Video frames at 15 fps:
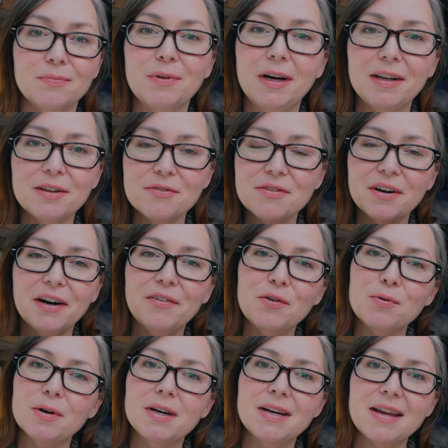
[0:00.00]
Well, hello there
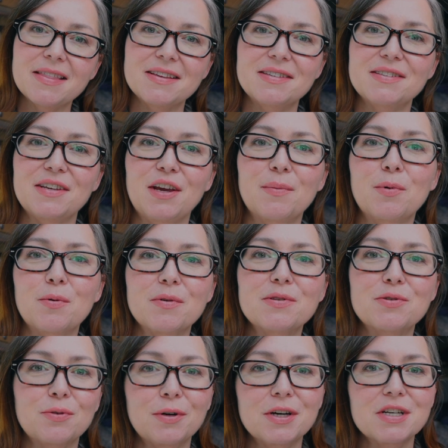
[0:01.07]
everyone. This is Amber with
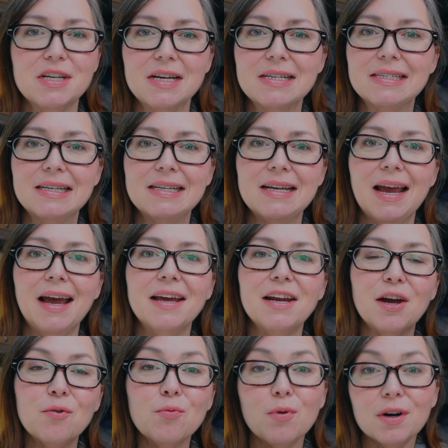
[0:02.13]
Story Chasing, and
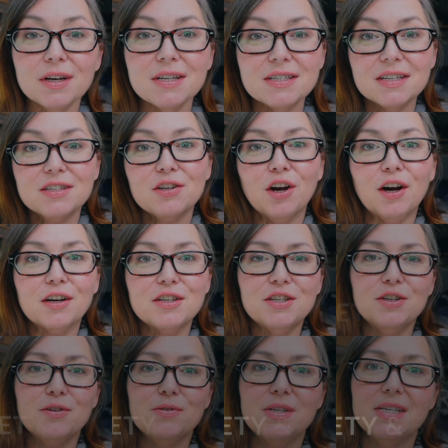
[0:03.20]
I wanted to talk
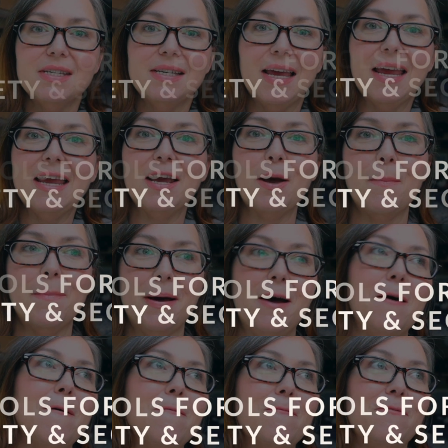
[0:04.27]
to you today
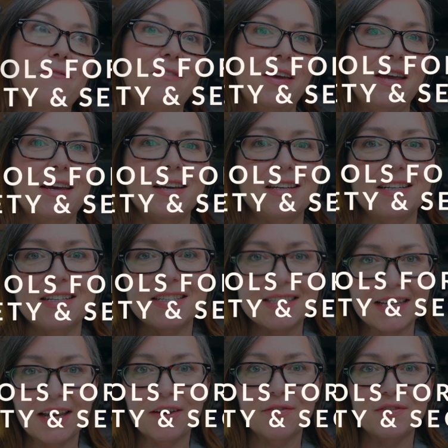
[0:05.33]
about van
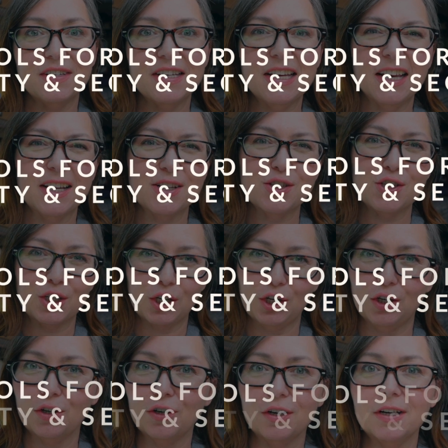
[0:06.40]
safety and
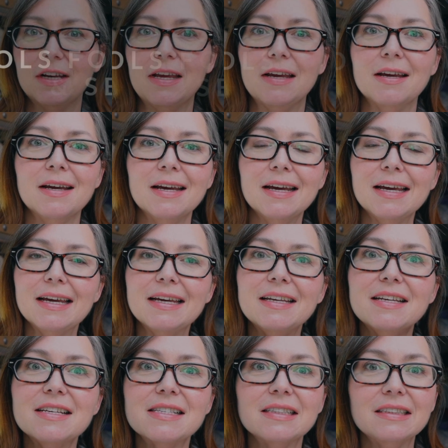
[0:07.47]
security.
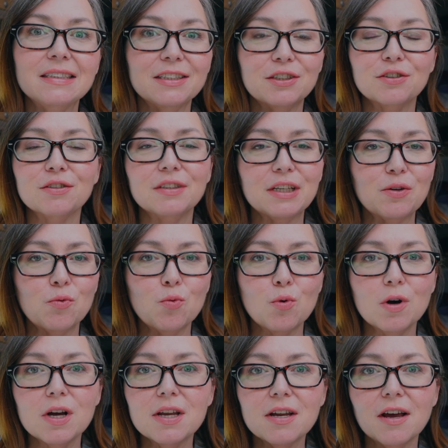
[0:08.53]
It is literally
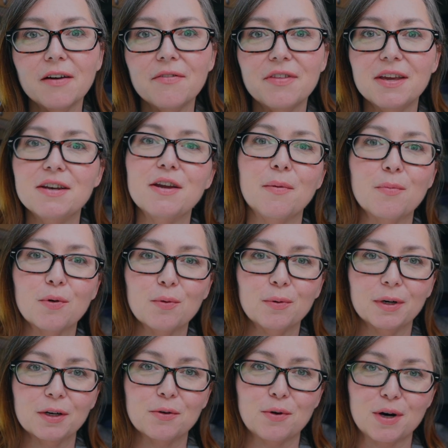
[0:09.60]
one of the
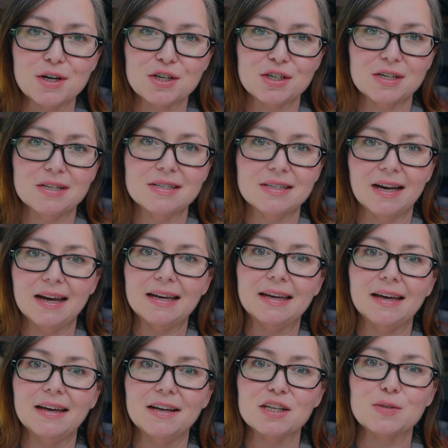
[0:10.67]
#1 questions I
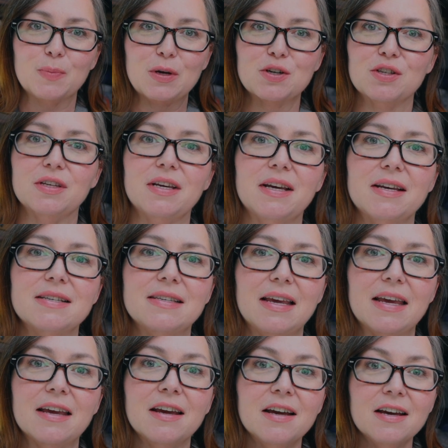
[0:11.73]
get, especially as a